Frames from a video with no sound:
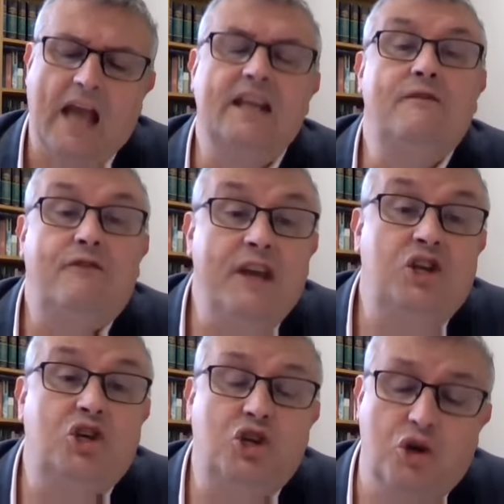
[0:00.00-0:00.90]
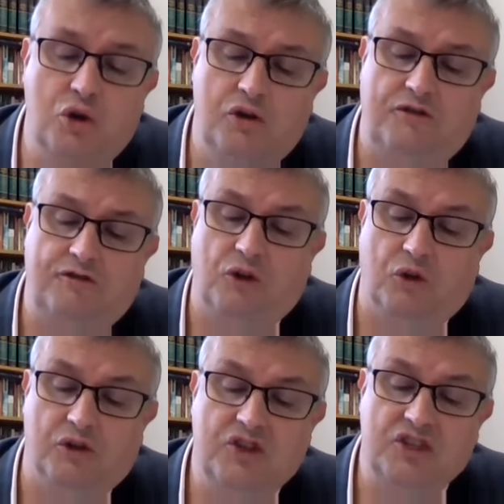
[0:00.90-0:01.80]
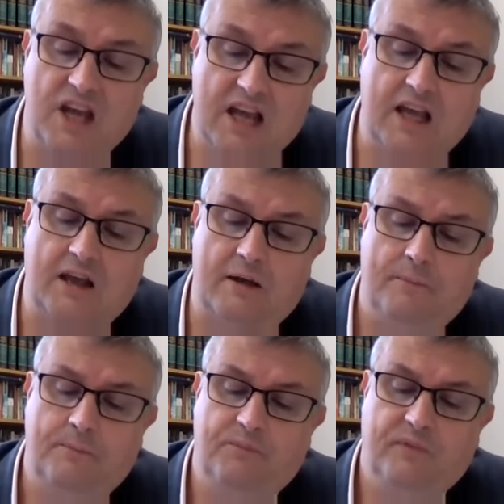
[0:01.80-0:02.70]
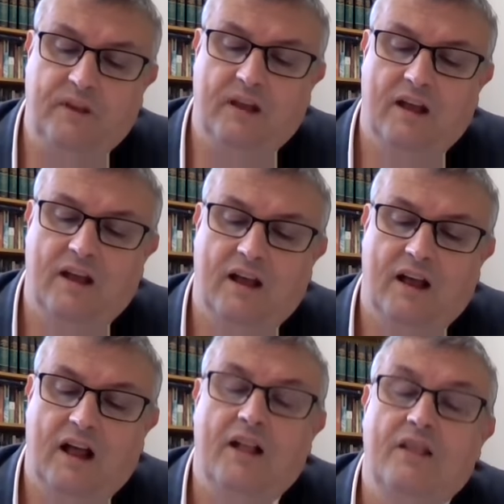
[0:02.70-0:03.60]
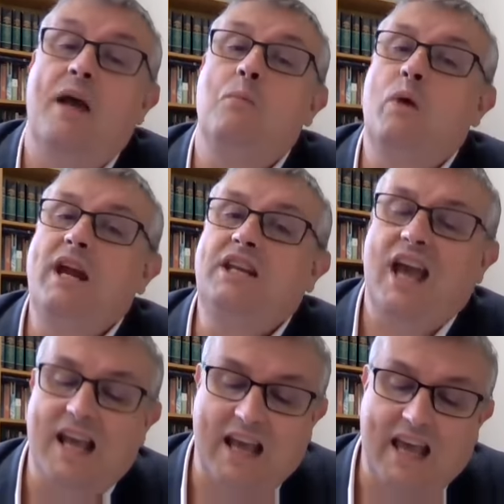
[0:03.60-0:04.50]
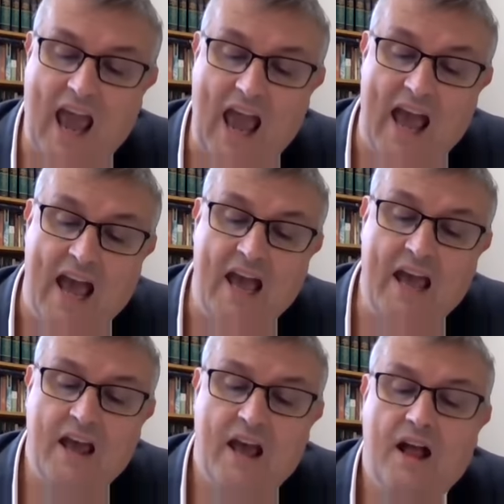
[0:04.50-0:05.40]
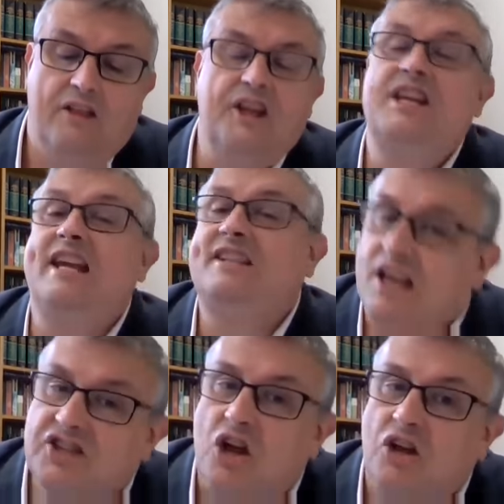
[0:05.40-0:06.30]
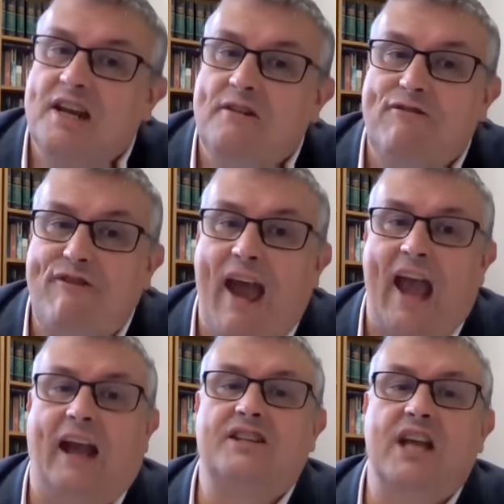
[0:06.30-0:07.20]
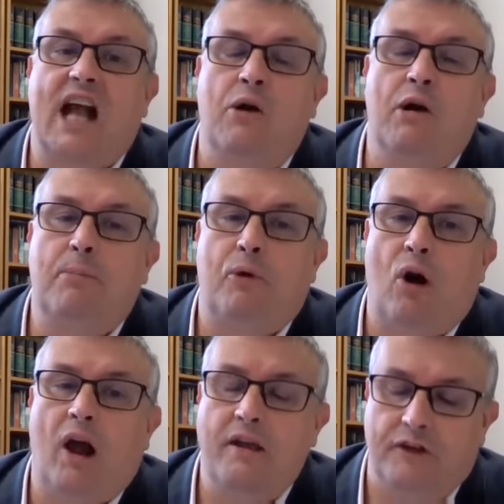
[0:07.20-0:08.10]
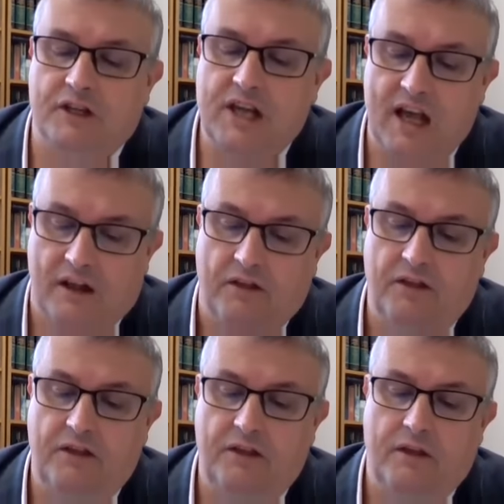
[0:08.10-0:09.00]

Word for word: And if he should fall sick, then we take care that he does not infect our private health.